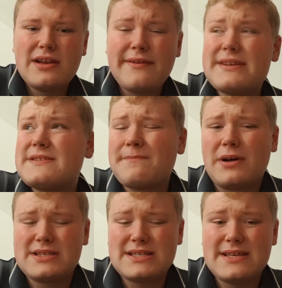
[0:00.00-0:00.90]
There is some
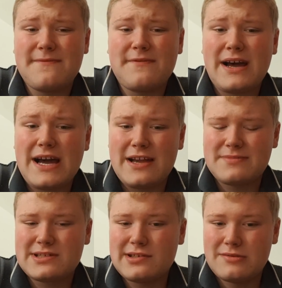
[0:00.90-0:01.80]
positive
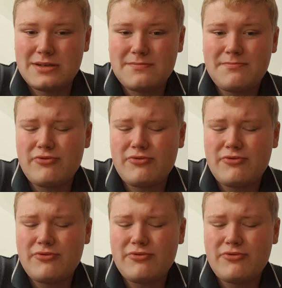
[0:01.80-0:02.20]
vibes going.